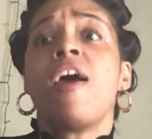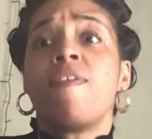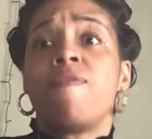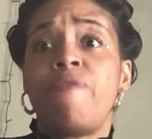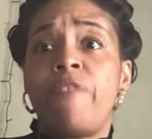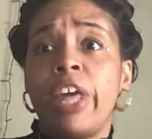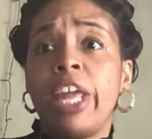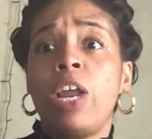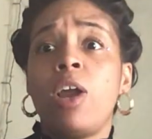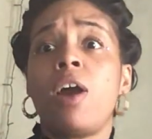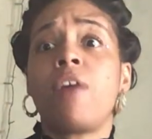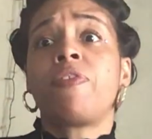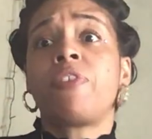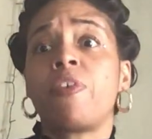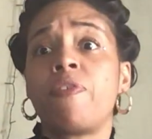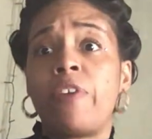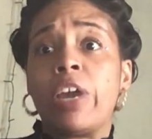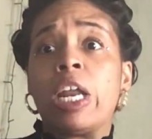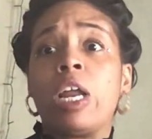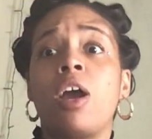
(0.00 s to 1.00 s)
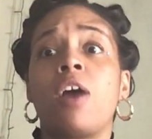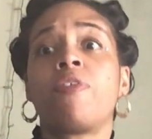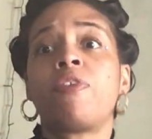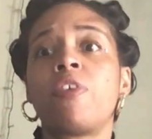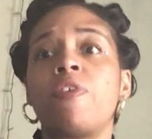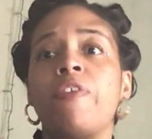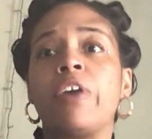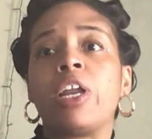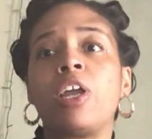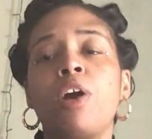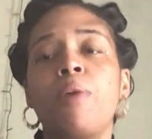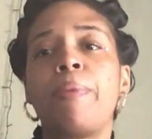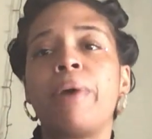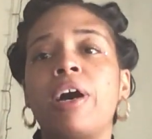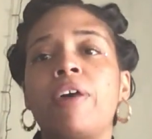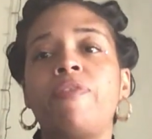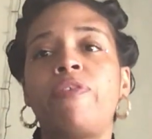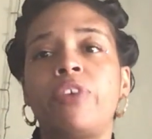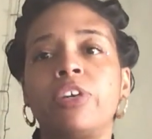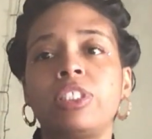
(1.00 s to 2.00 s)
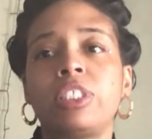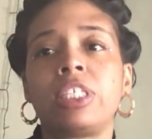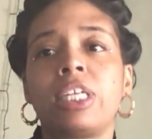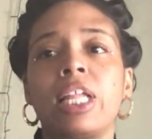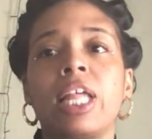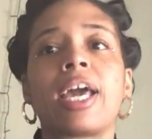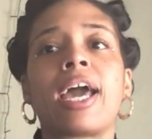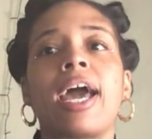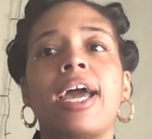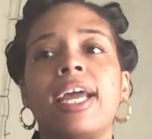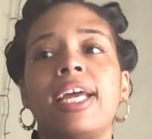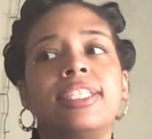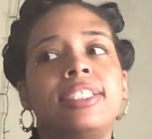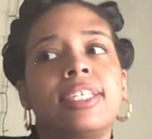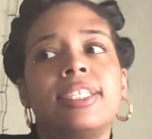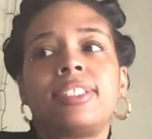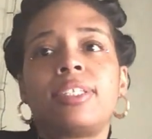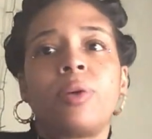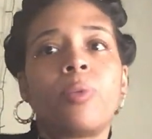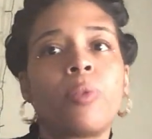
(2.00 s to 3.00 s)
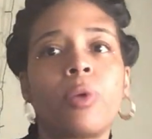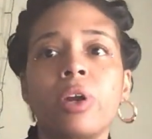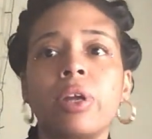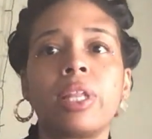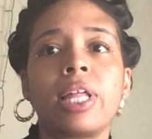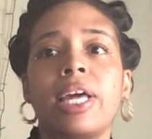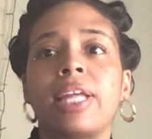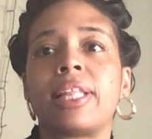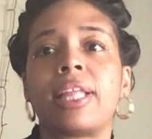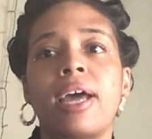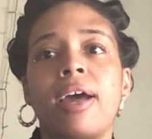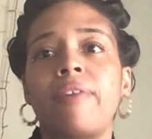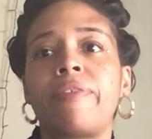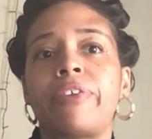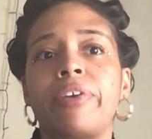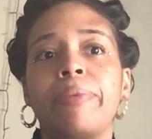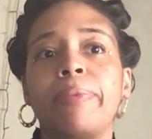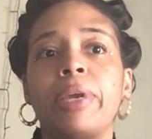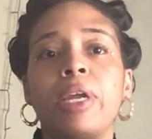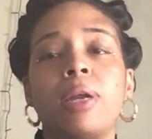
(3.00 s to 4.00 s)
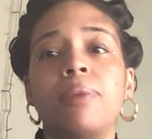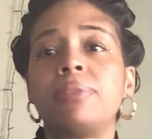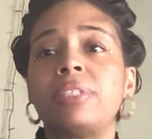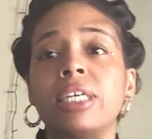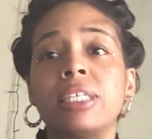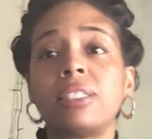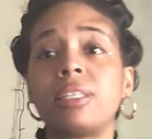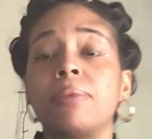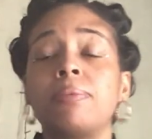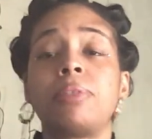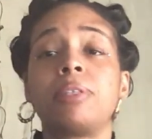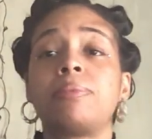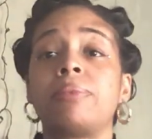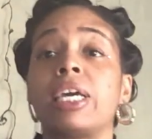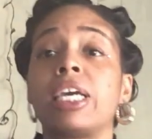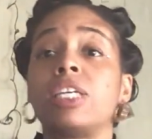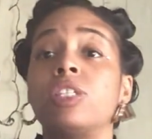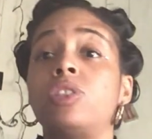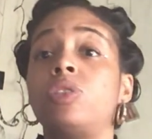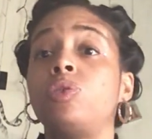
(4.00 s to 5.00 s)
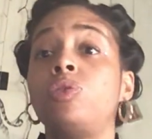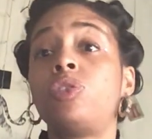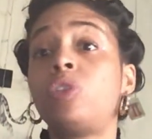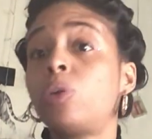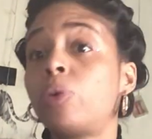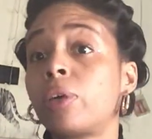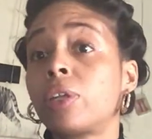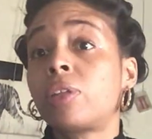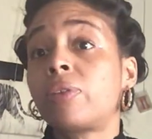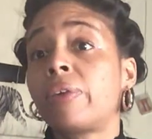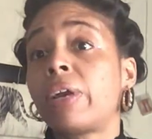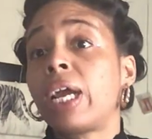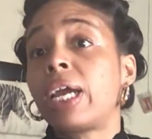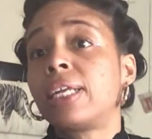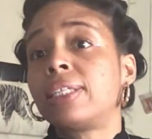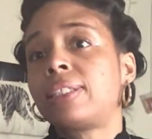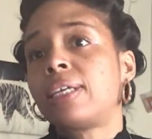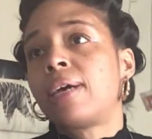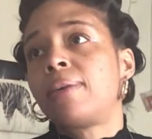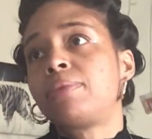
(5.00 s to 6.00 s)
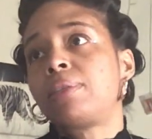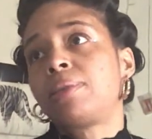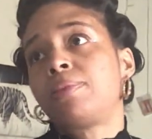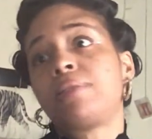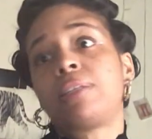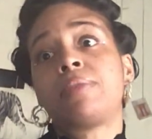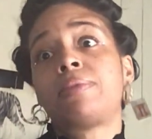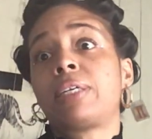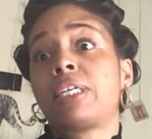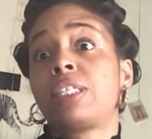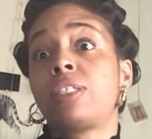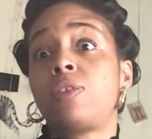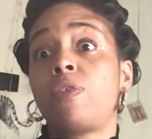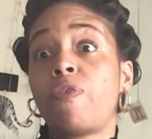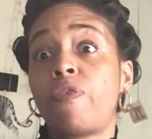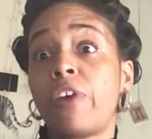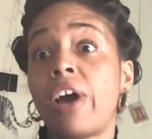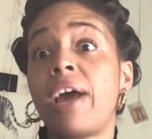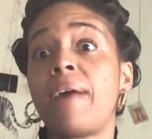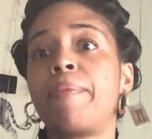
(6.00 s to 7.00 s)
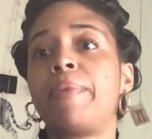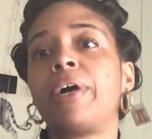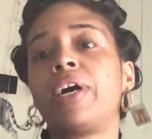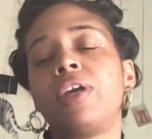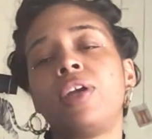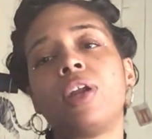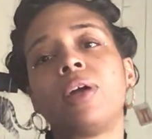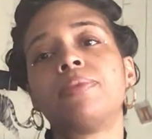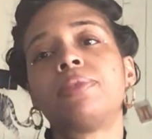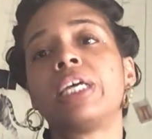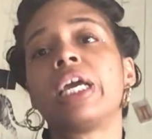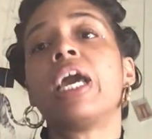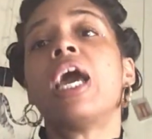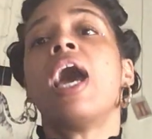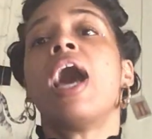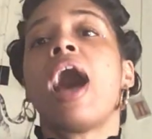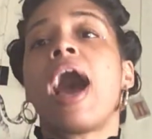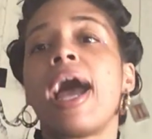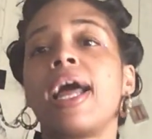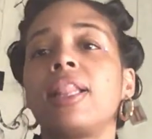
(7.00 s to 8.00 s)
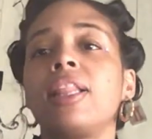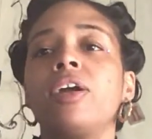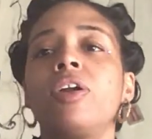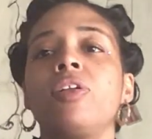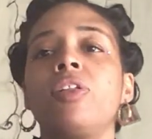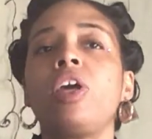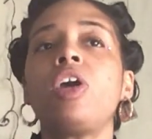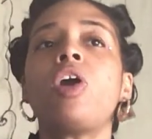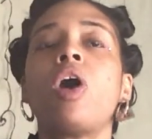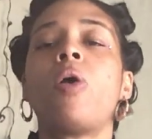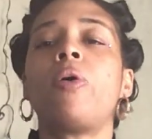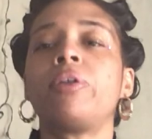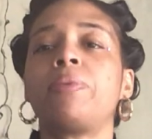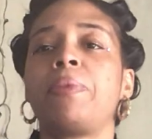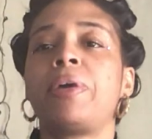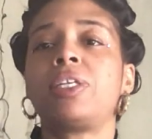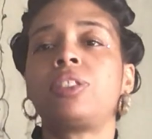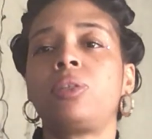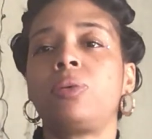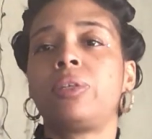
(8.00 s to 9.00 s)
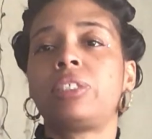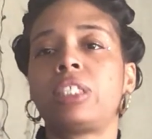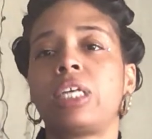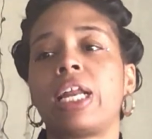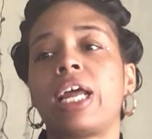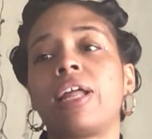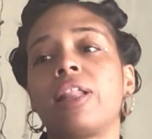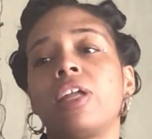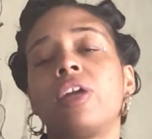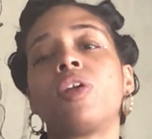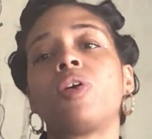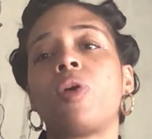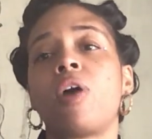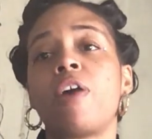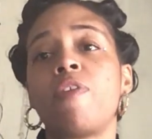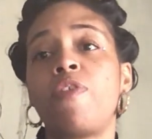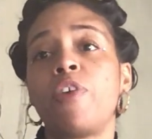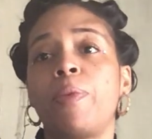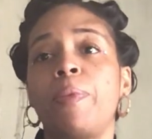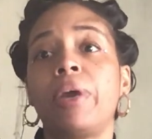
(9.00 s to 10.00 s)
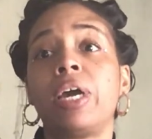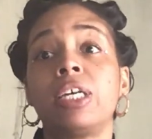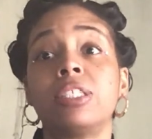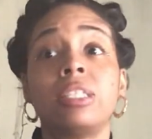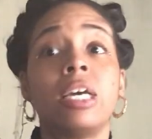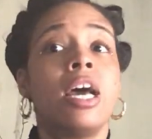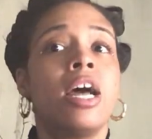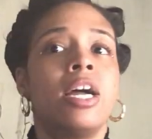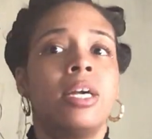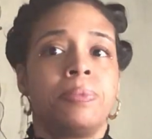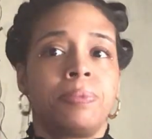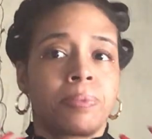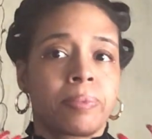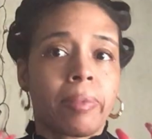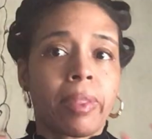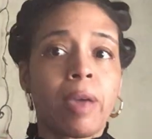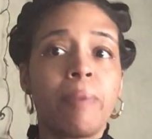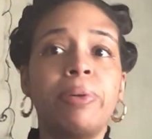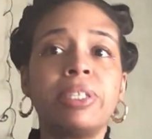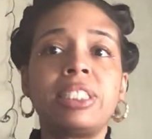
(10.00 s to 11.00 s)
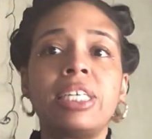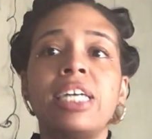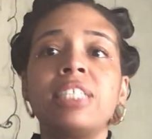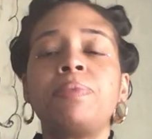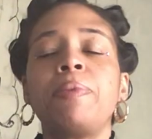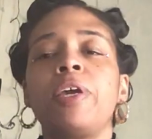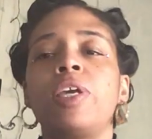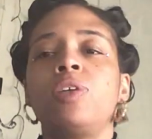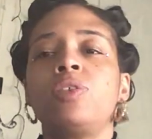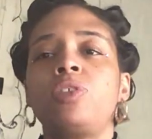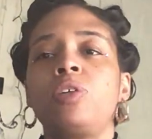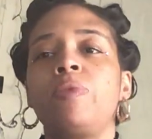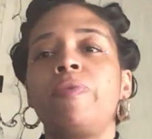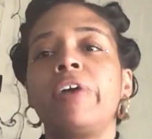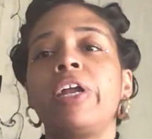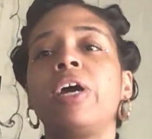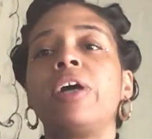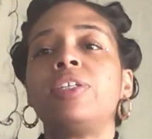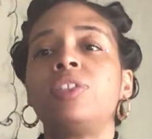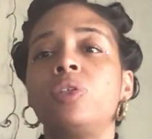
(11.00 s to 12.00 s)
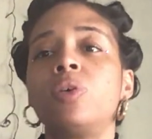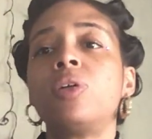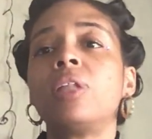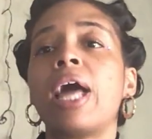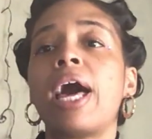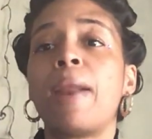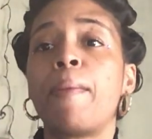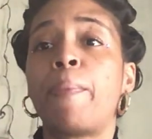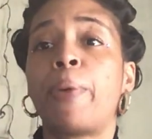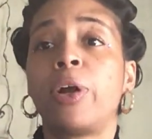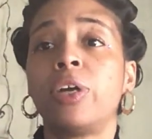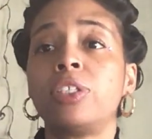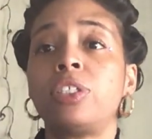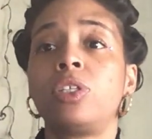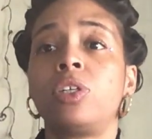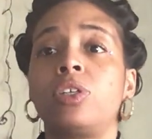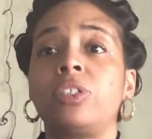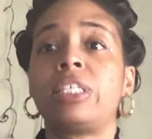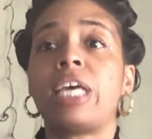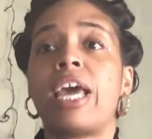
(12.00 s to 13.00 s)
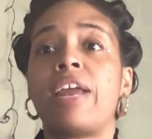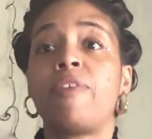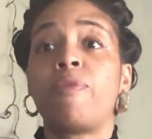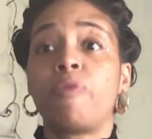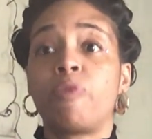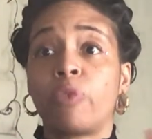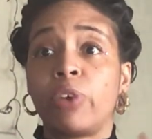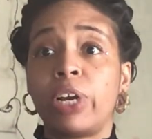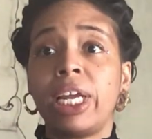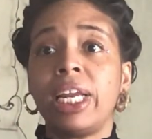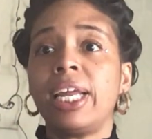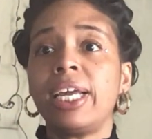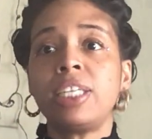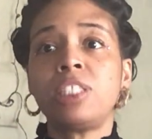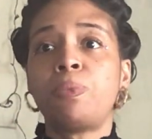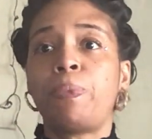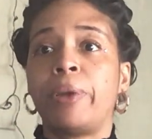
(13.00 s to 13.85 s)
video after video after video, but unfortunately, like, it doesn't work like that for me. And I'm saying sometimes I can do 2 or 3 at a time, sometimes I can do 5, but you know what I'm saying? I literally go with my intuition. I literally go, I feel, because besides my YouTube video, I do a lot of personals and readings,